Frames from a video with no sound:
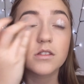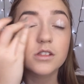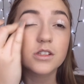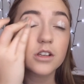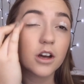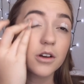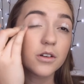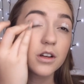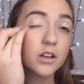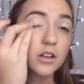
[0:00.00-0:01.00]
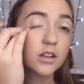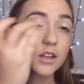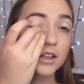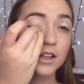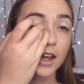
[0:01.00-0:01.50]
So
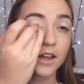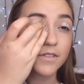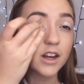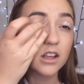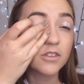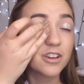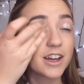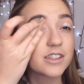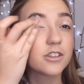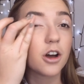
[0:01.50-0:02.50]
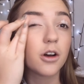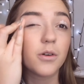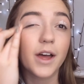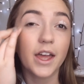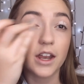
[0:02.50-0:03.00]
yeah, if any of you guys
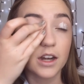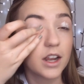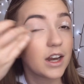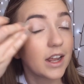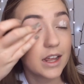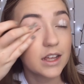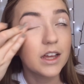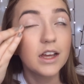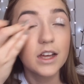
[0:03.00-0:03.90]
know any